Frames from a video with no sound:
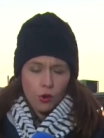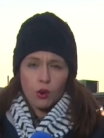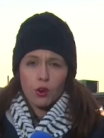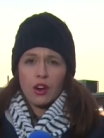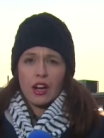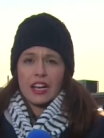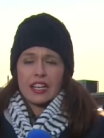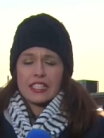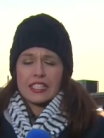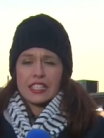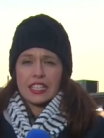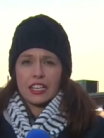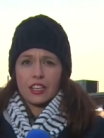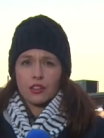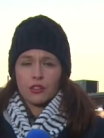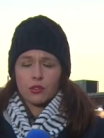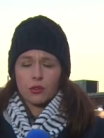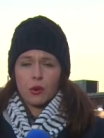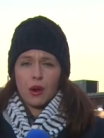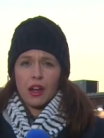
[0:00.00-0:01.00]
for us
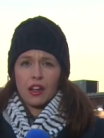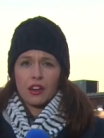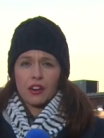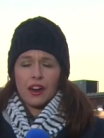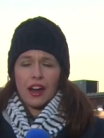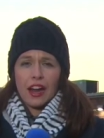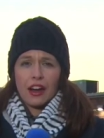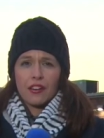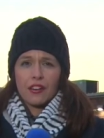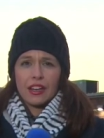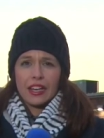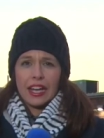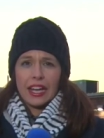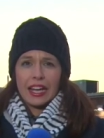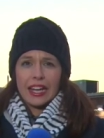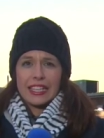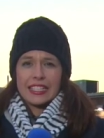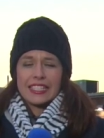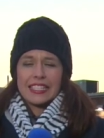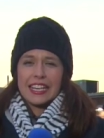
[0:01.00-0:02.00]
here throughout our area.
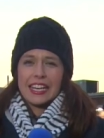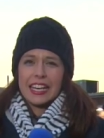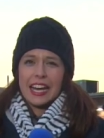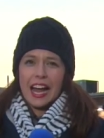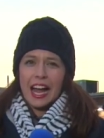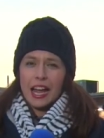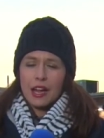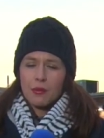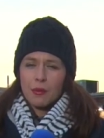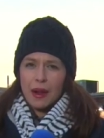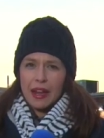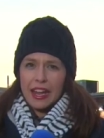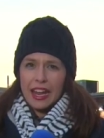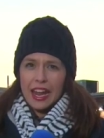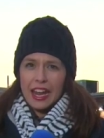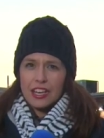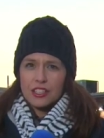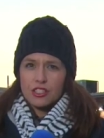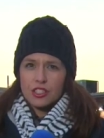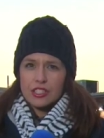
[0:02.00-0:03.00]
And state highway
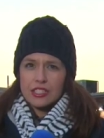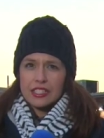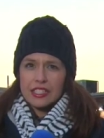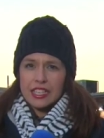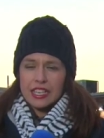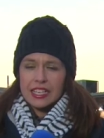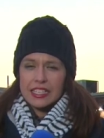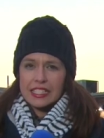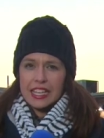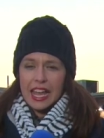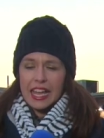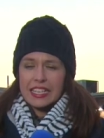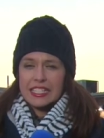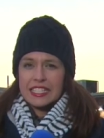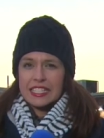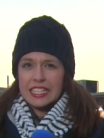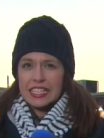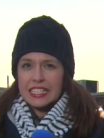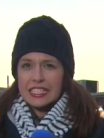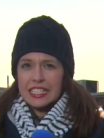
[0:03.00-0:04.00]
agencies
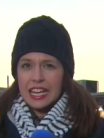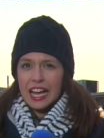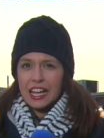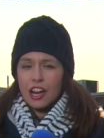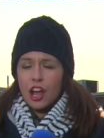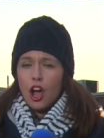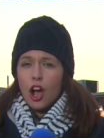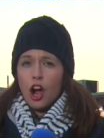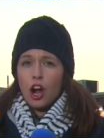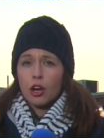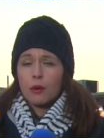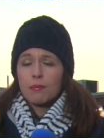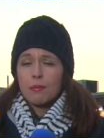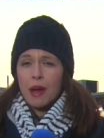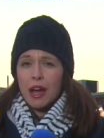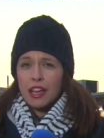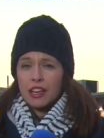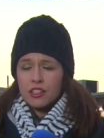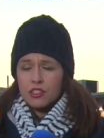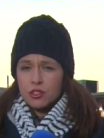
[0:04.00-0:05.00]
and DDOT are
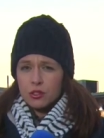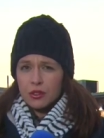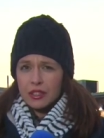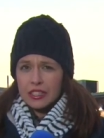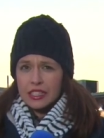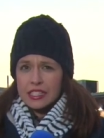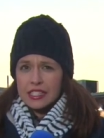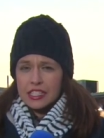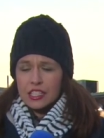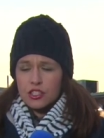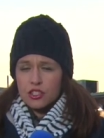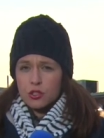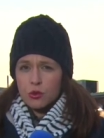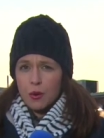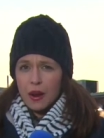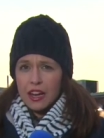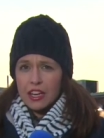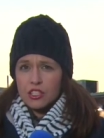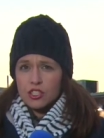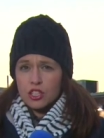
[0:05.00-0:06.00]
monitoring the
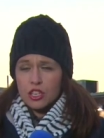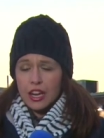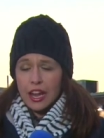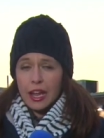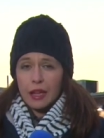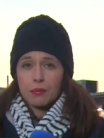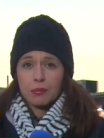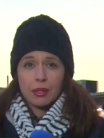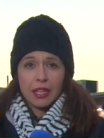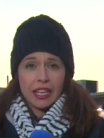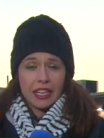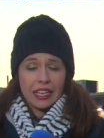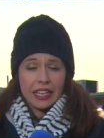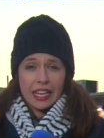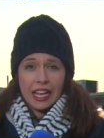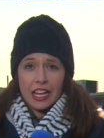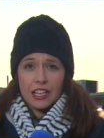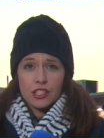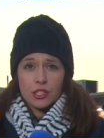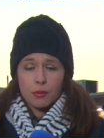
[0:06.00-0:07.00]
situation and
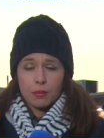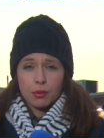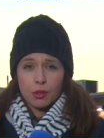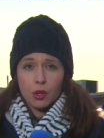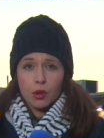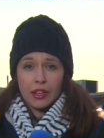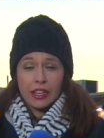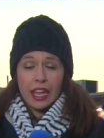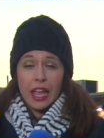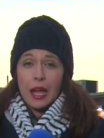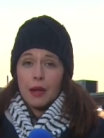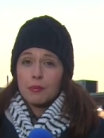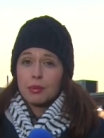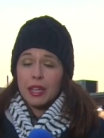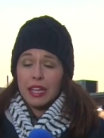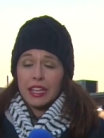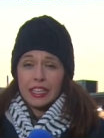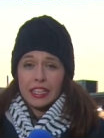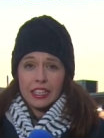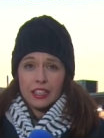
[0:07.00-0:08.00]
planning on deploying
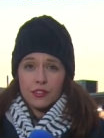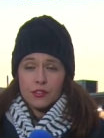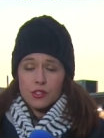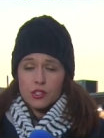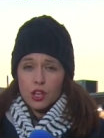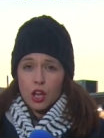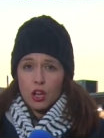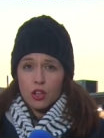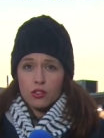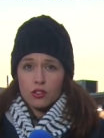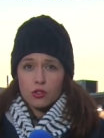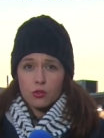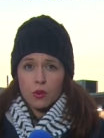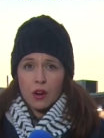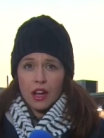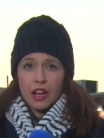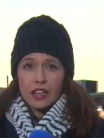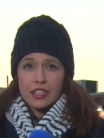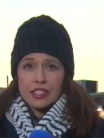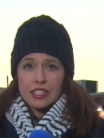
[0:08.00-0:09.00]
plenty of salt
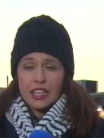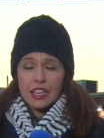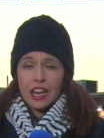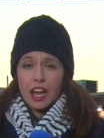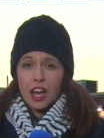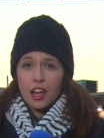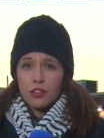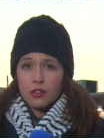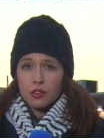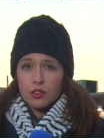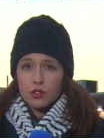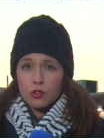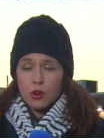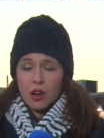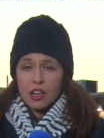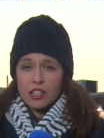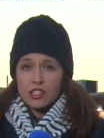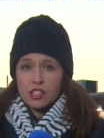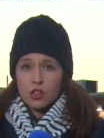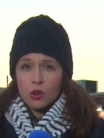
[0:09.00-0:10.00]
trucks and other
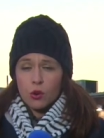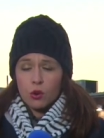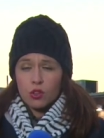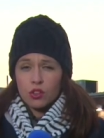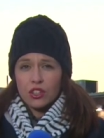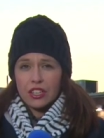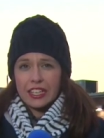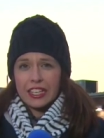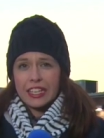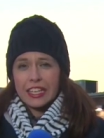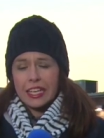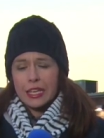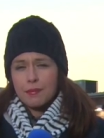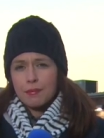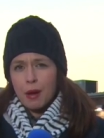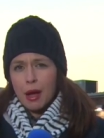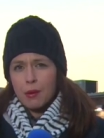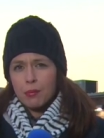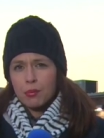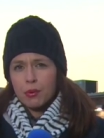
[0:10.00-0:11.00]
trucks in order to
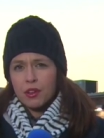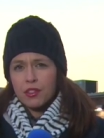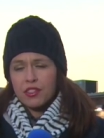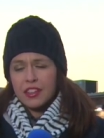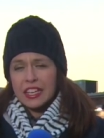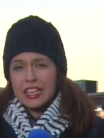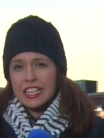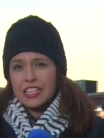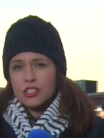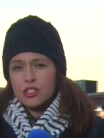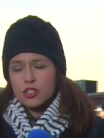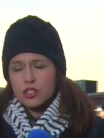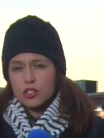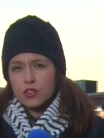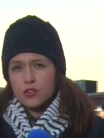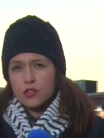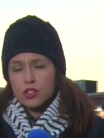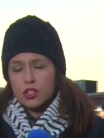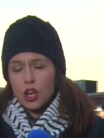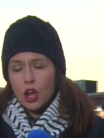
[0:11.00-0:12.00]
keep up with the inches
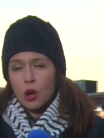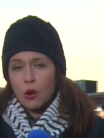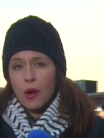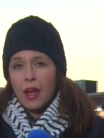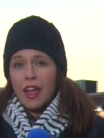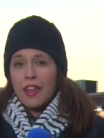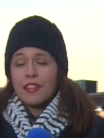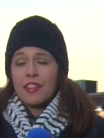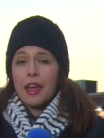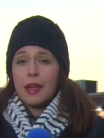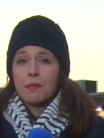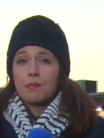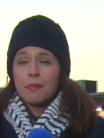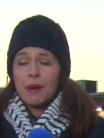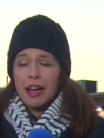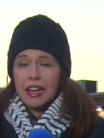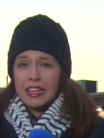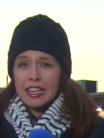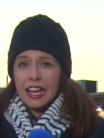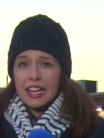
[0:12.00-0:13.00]
of snow that
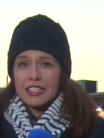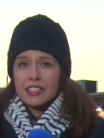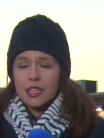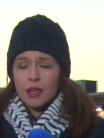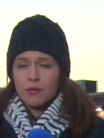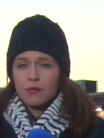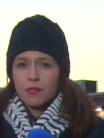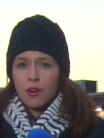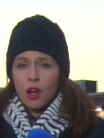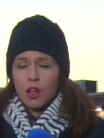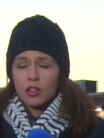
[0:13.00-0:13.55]
might end up